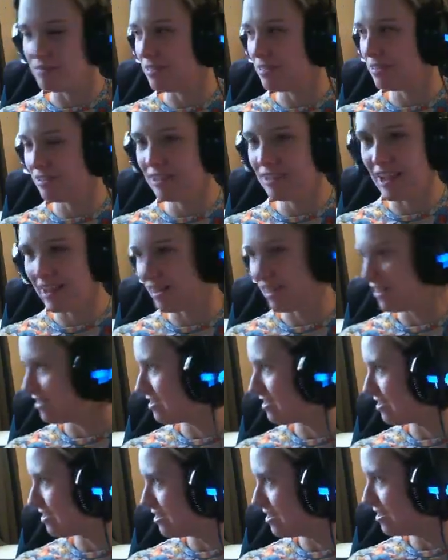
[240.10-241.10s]
the set
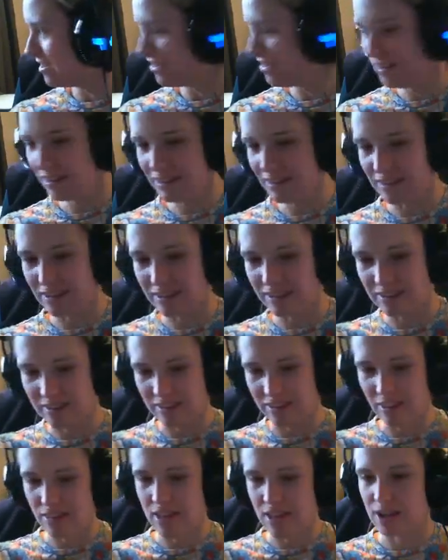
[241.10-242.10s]
list, because
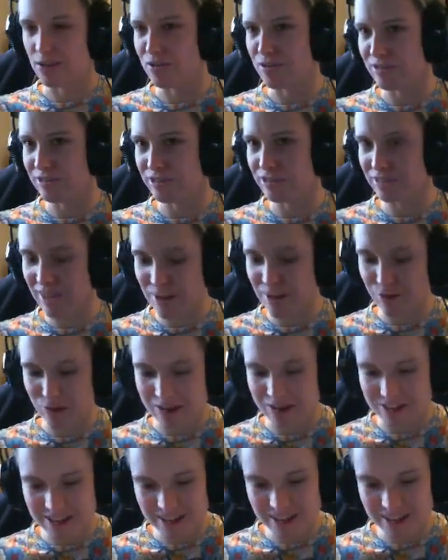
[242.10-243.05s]
then they're not secret.